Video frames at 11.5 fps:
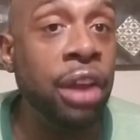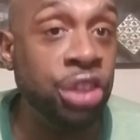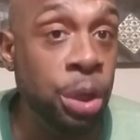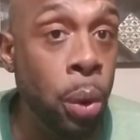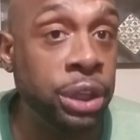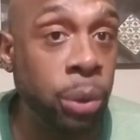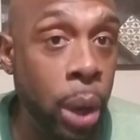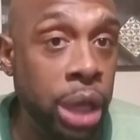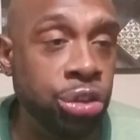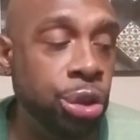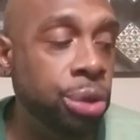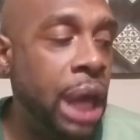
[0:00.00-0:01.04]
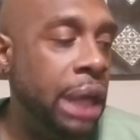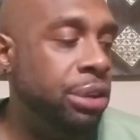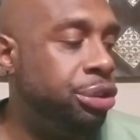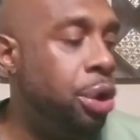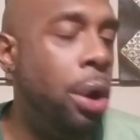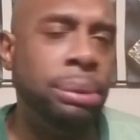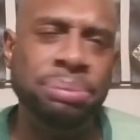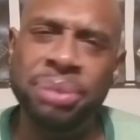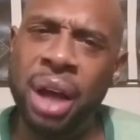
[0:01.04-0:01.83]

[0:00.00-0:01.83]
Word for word: she wanted to wear the shoes out of the store.